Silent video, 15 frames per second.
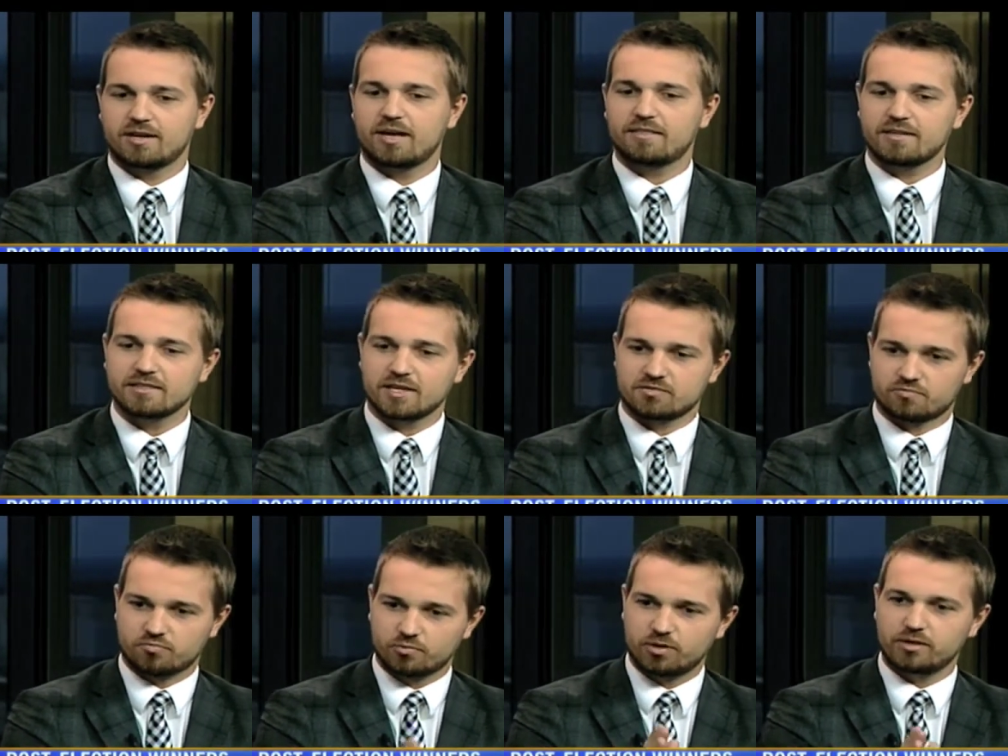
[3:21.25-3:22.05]
And I think that's
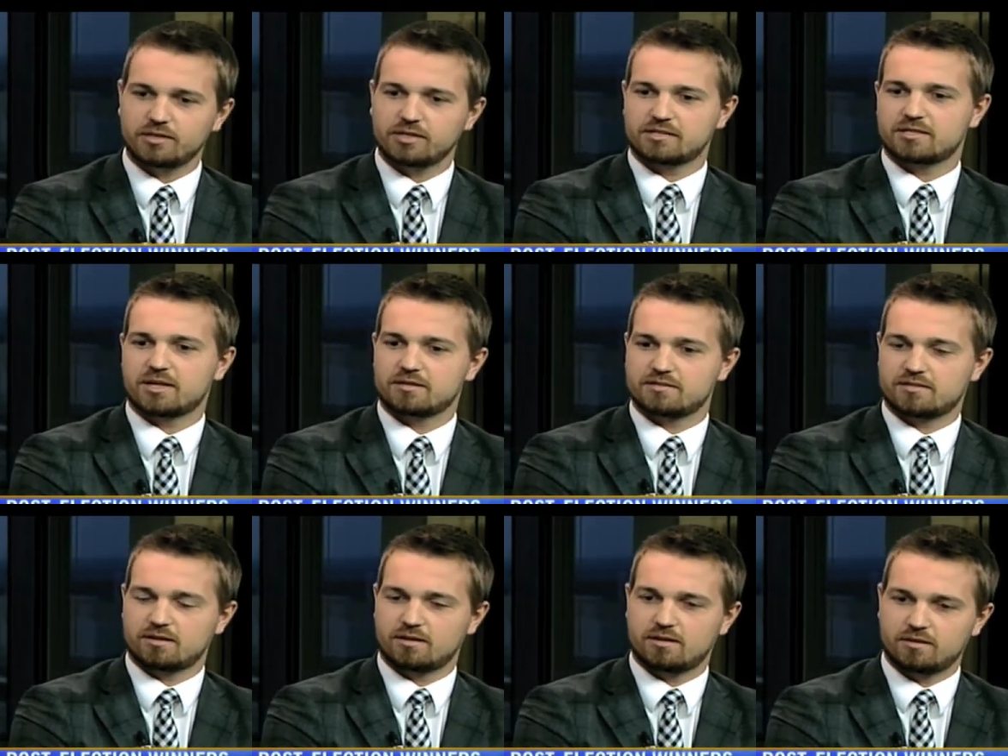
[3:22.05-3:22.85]
really set
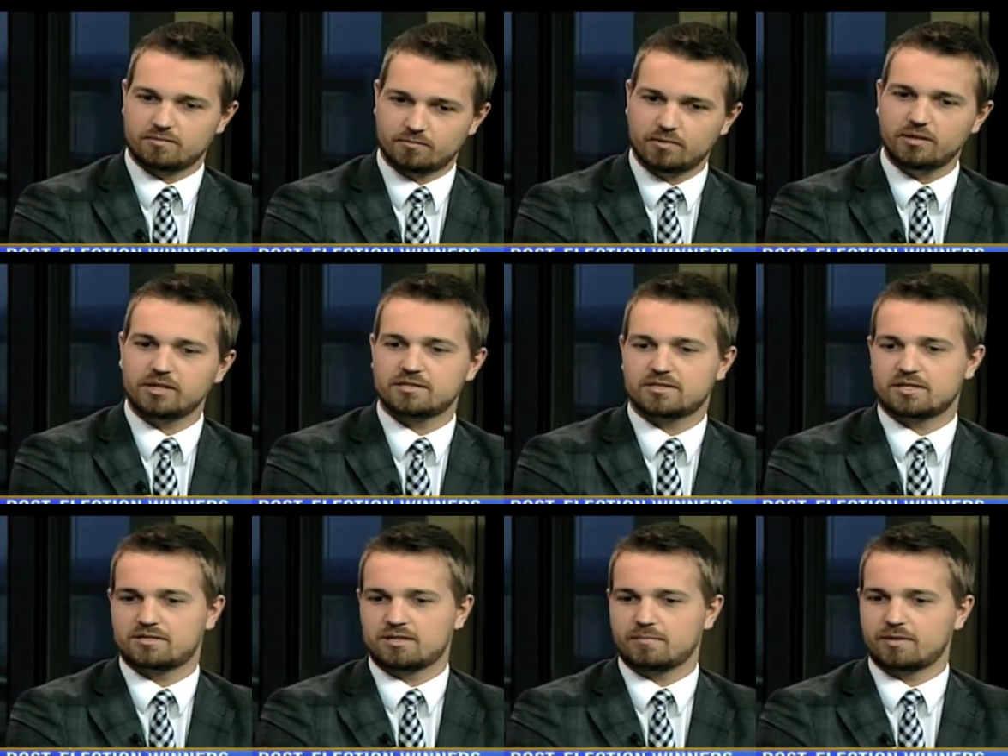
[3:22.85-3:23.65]

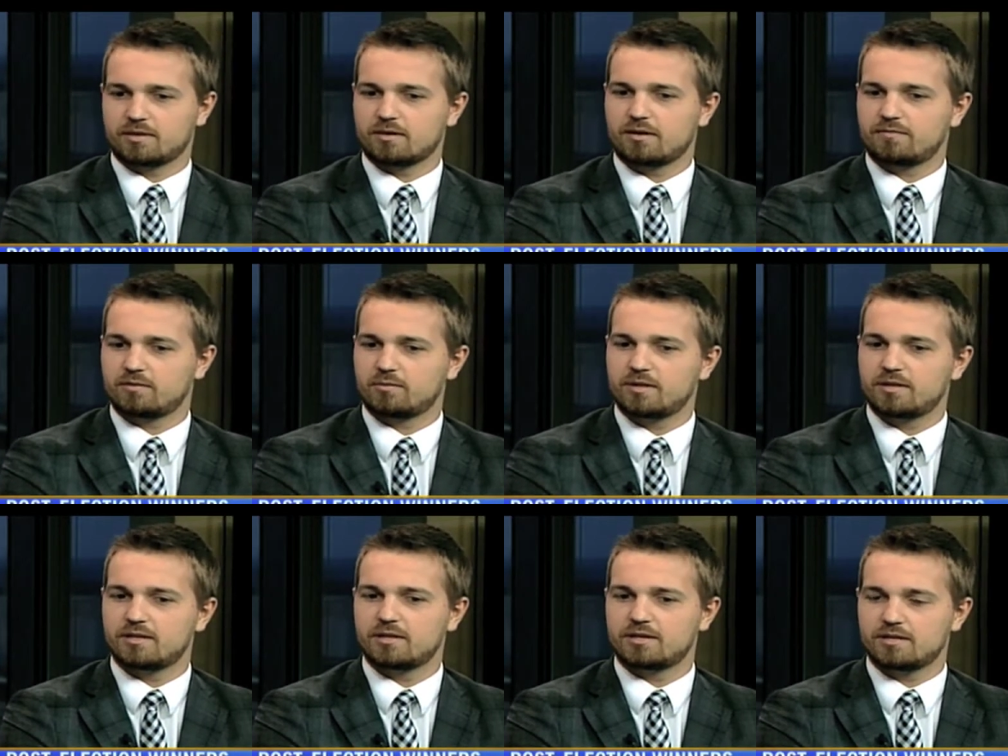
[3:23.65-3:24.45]
something off in a
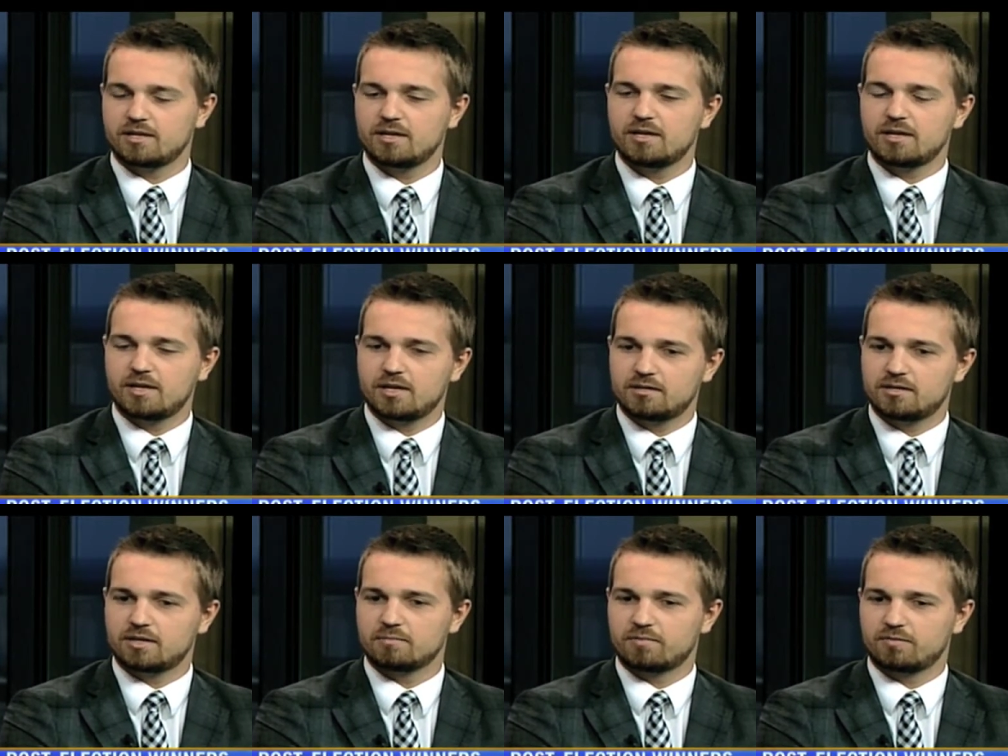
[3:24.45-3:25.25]
way that it
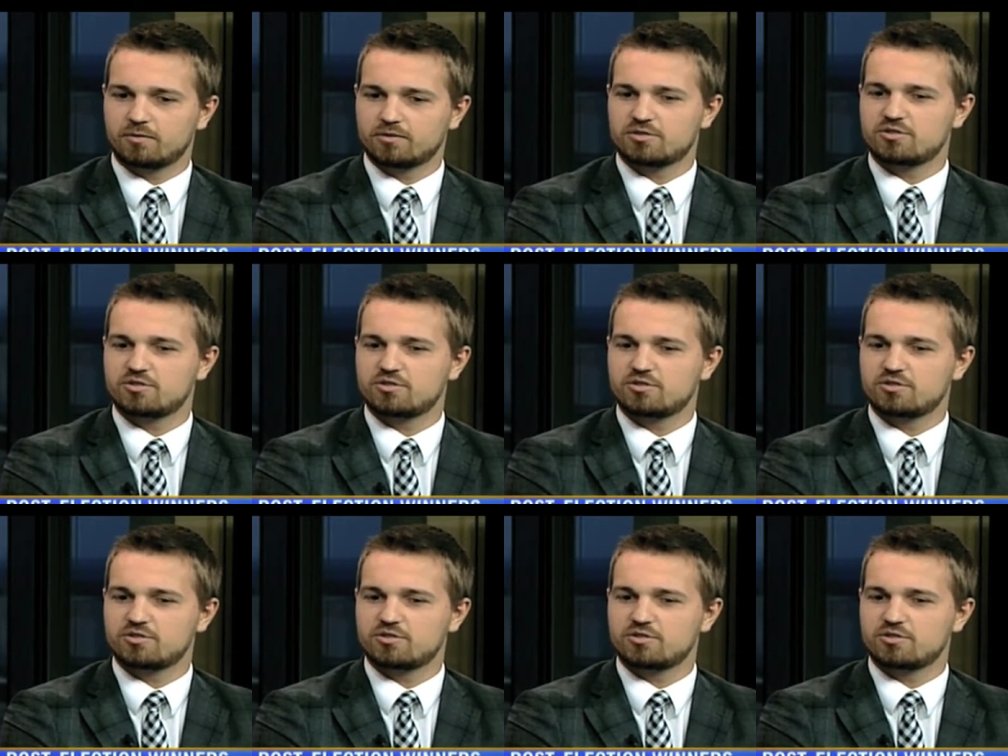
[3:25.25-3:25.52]
didn't before.